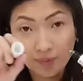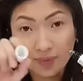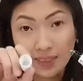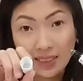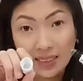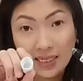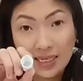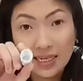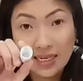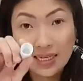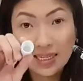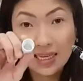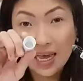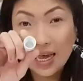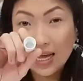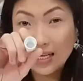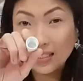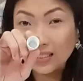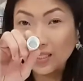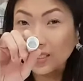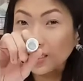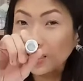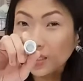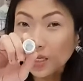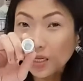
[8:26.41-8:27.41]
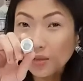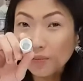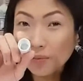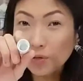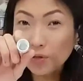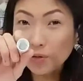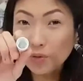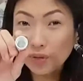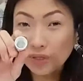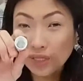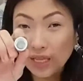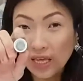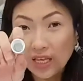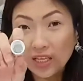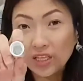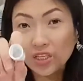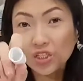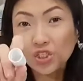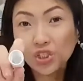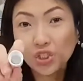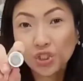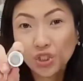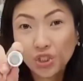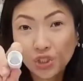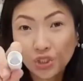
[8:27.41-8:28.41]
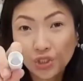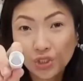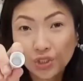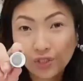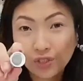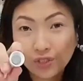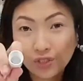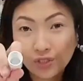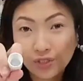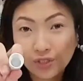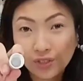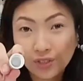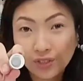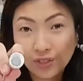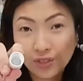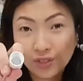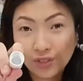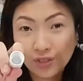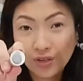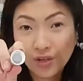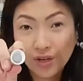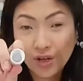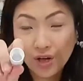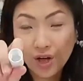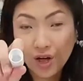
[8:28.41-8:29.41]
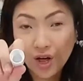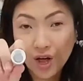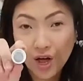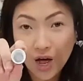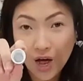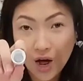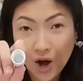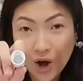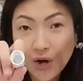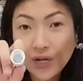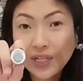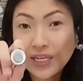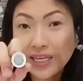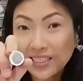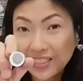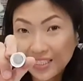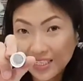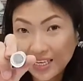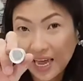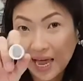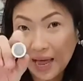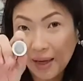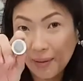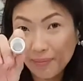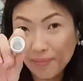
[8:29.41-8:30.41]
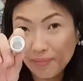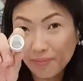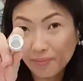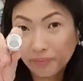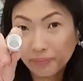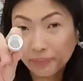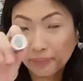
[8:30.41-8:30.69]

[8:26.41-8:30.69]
See, it has a little blue tinge on its cap.